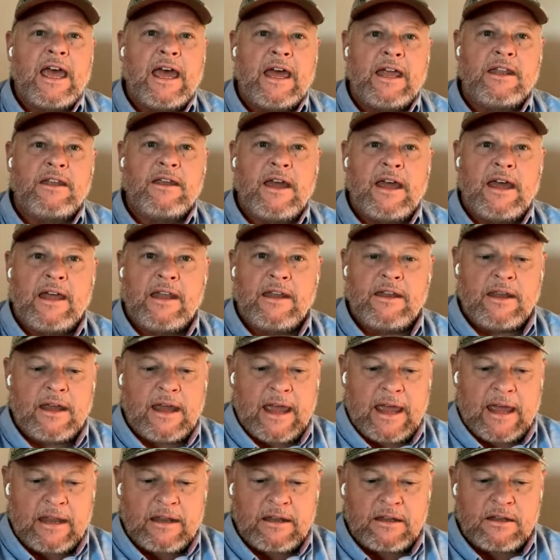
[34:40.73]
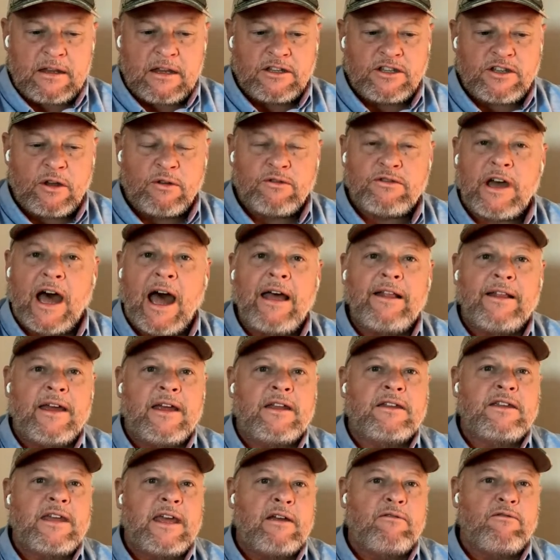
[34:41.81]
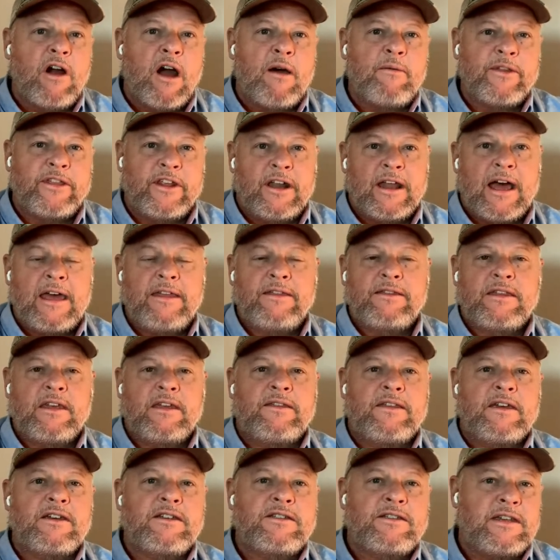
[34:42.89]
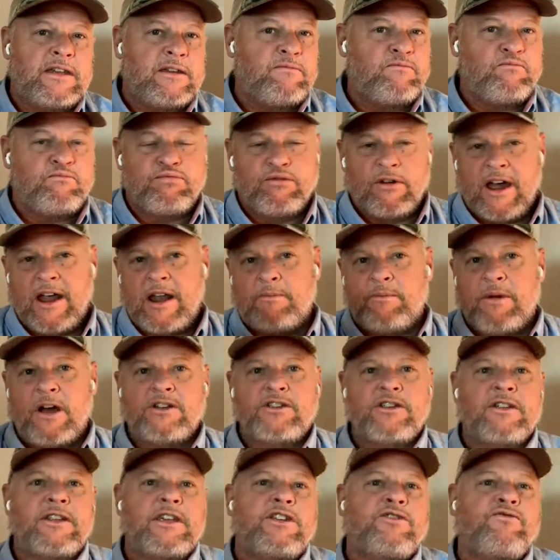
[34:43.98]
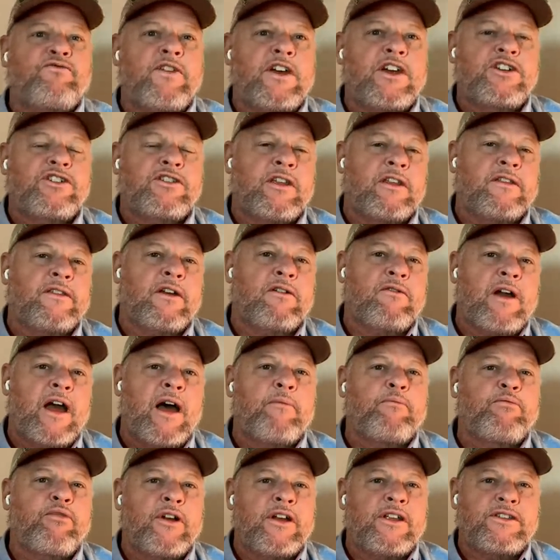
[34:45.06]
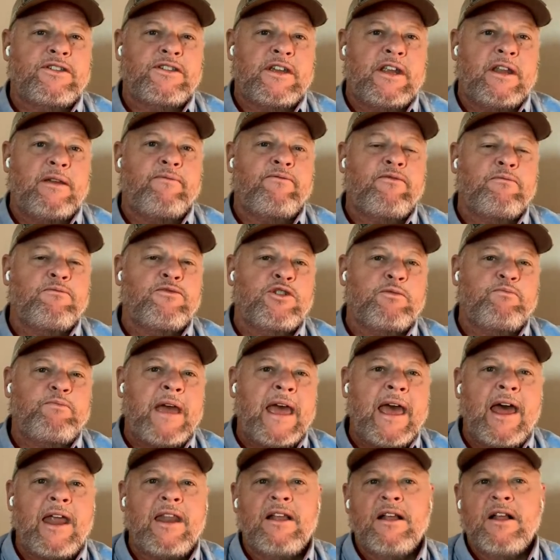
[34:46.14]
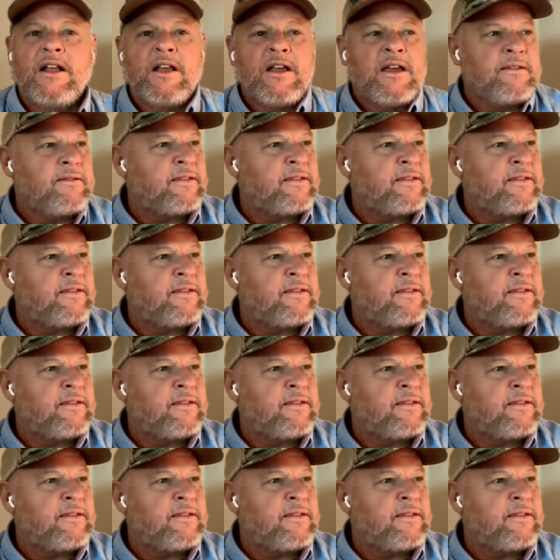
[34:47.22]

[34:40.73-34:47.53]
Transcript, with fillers: And and and and so Thailand, King Rama the Ninth did this. He bred a bunch of these fish that the crown prince sent him from Japan.